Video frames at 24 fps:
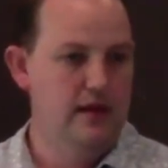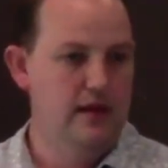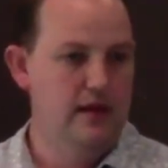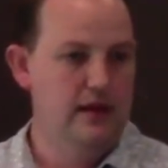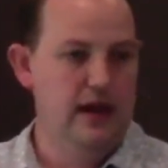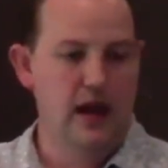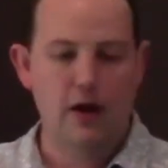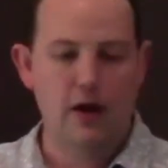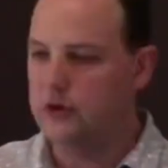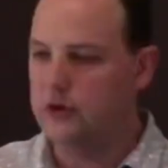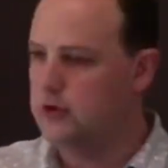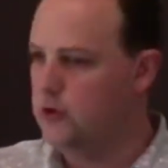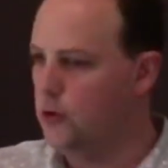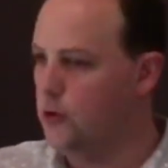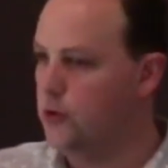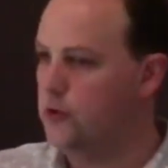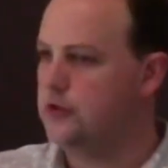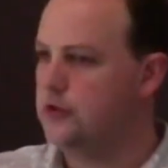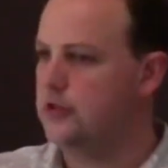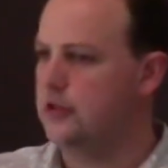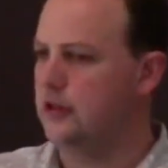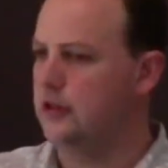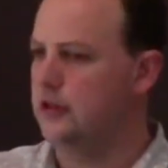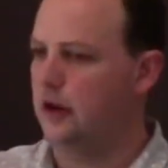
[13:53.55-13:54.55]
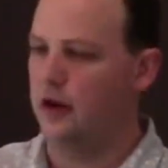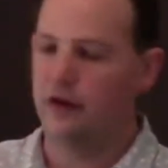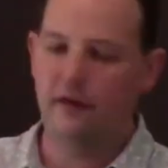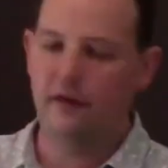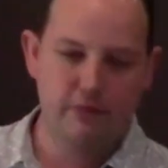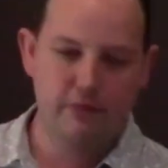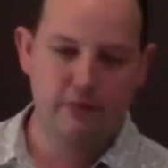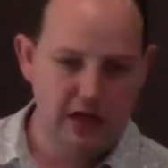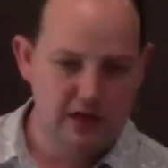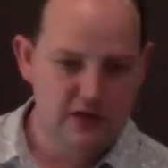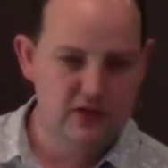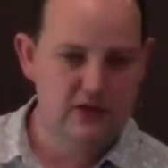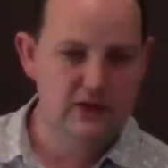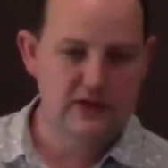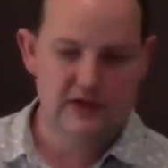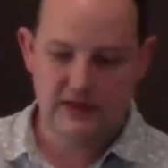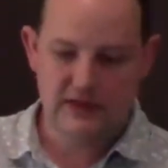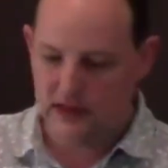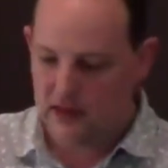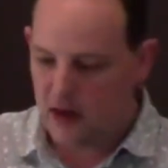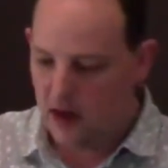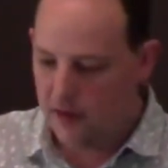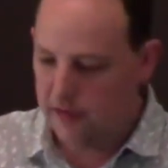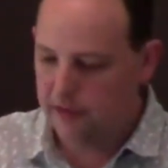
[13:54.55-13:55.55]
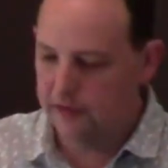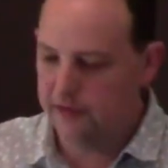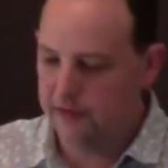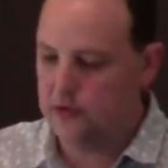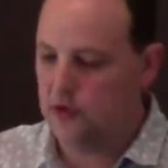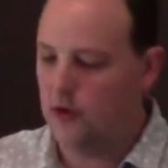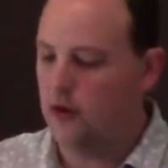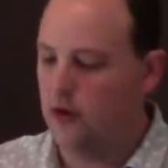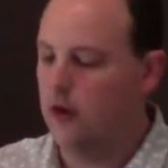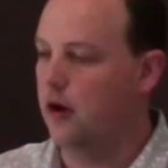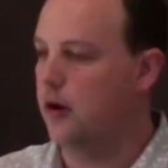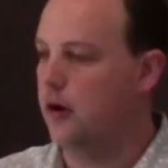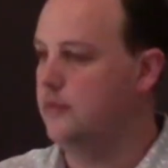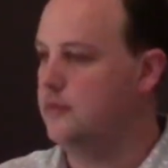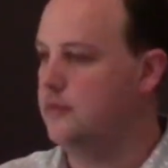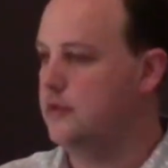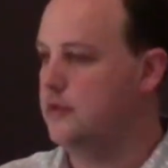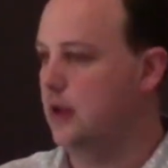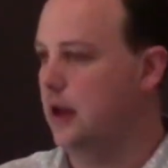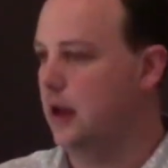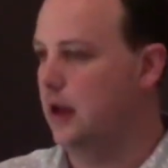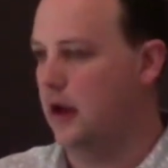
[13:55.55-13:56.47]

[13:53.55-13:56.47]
Now, I've mentioned this a couple of times,